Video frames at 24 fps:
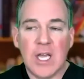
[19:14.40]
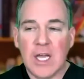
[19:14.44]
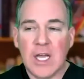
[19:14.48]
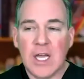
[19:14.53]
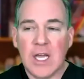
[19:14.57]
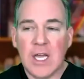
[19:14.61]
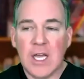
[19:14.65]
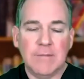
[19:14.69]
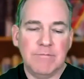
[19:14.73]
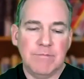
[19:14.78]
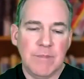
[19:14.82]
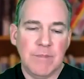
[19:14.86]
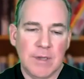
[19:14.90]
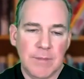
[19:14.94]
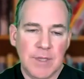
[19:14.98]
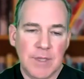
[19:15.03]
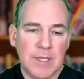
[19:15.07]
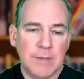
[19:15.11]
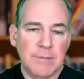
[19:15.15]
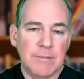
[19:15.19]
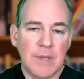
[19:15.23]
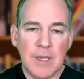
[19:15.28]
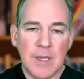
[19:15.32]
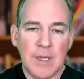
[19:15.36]
I, I
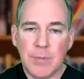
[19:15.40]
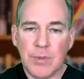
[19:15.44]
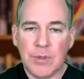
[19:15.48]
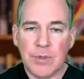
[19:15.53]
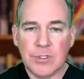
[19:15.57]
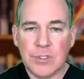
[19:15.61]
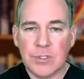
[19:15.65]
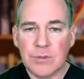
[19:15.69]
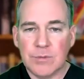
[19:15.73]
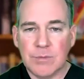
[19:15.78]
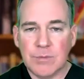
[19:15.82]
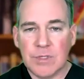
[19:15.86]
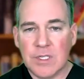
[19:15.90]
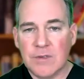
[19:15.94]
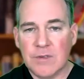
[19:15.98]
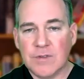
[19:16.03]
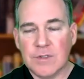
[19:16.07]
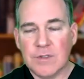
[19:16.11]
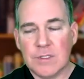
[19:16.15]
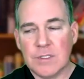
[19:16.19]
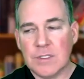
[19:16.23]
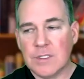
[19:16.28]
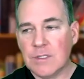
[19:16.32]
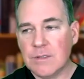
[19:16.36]
mean, my personal
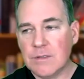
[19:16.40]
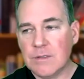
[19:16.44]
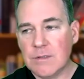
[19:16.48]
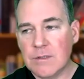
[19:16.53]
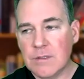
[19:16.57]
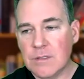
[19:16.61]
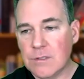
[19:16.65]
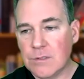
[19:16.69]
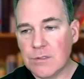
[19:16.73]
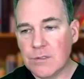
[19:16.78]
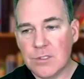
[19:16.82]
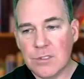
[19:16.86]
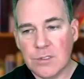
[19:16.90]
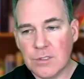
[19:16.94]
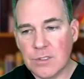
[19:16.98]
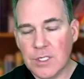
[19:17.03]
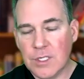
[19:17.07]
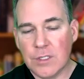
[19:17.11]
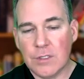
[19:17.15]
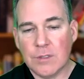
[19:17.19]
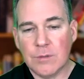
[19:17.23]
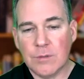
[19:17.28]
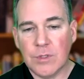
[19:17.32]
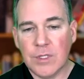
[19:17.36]
belief is that there's just
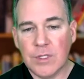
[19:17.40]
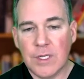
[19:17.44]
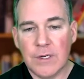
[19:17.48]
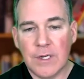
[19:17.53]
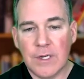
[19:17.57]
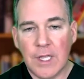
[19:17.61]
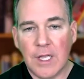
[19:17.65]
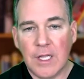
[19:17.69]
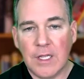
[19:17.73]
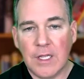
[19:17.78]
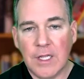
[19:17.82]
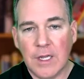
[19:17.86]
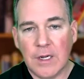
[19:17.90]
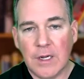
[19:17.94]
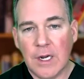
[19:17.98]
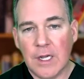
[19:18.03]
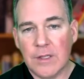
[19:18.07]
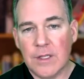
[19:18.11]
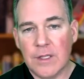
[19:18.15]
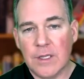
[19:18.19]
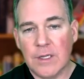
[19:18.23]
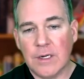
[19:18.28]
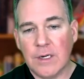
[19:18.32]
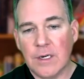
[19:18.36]
terrible hearing aid care
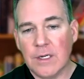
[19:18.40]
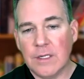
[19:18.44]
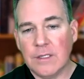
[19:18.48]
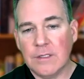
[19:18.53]
out there,